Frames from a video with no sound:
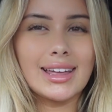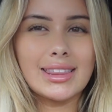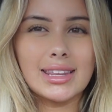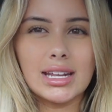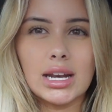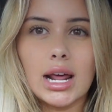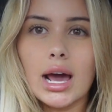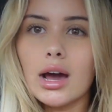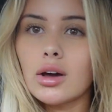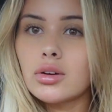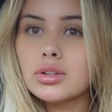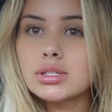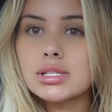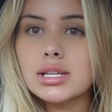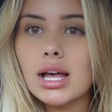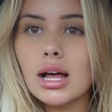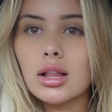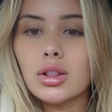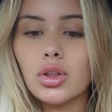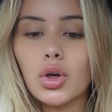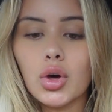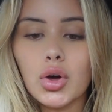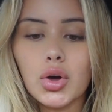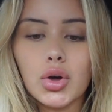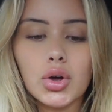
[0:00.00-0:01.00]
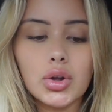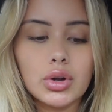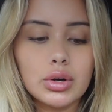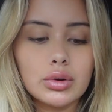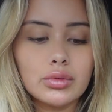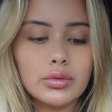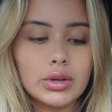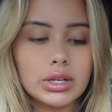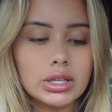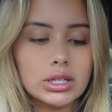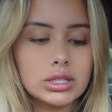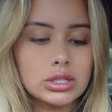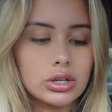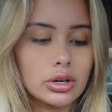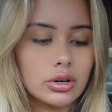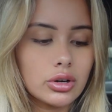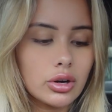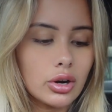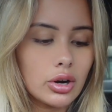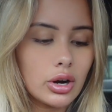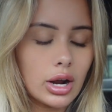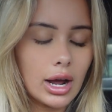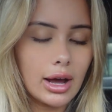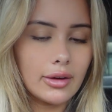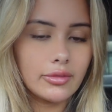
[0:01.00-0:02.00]
the nail salon. Really don't
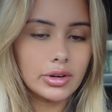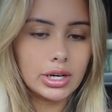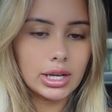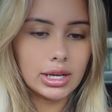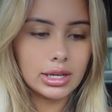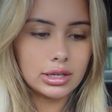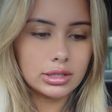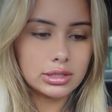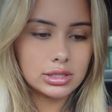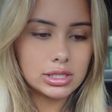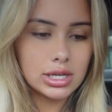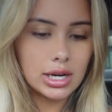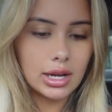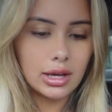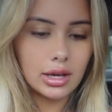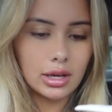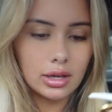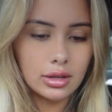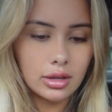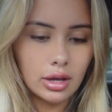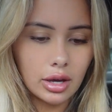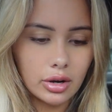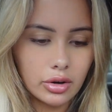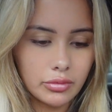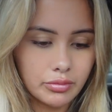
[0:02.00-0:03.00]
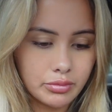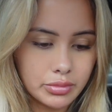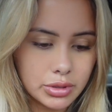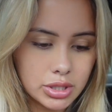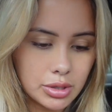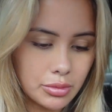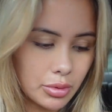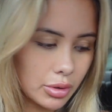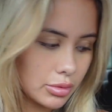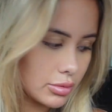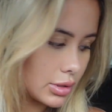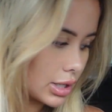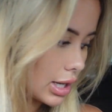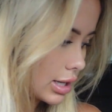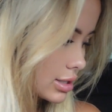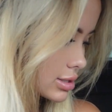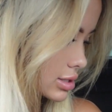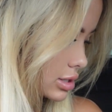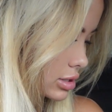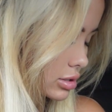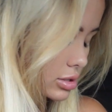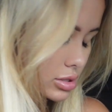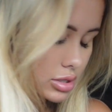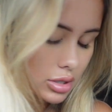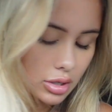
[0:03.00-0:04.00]
know. I haven't eaten today either. She probably
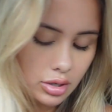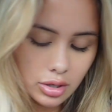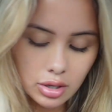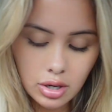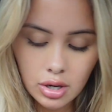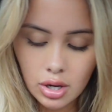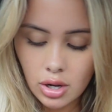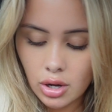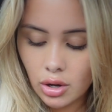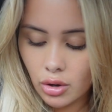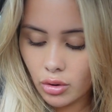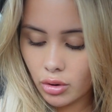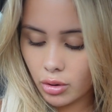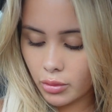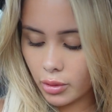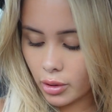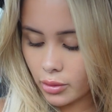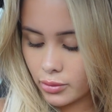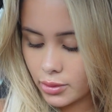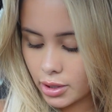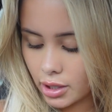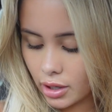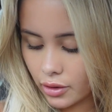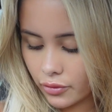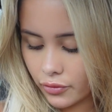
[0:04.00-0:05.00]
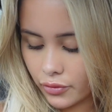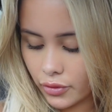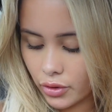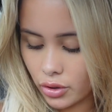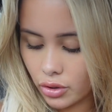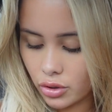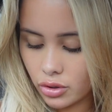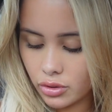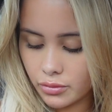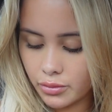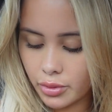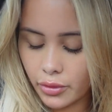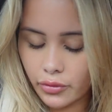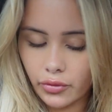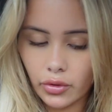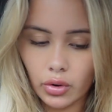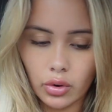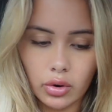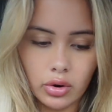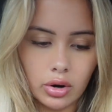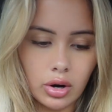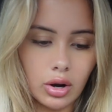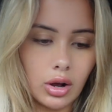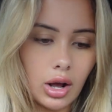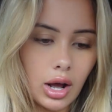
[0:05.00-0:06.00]
hasn't. So we'll probably get food
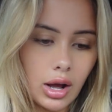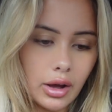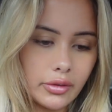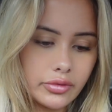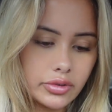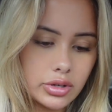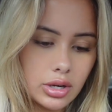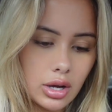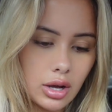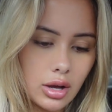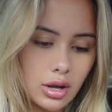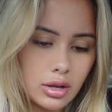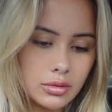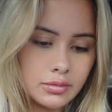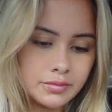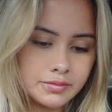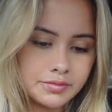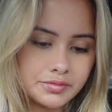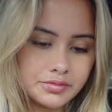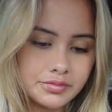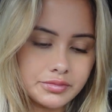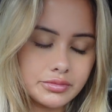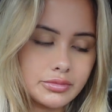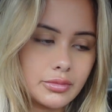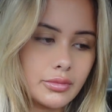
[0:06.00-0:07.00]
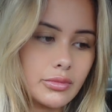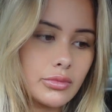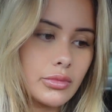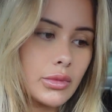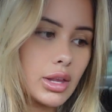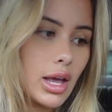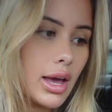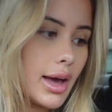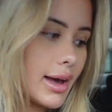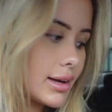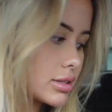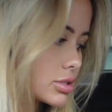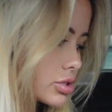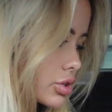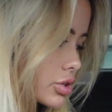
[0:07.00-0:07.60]
before or after our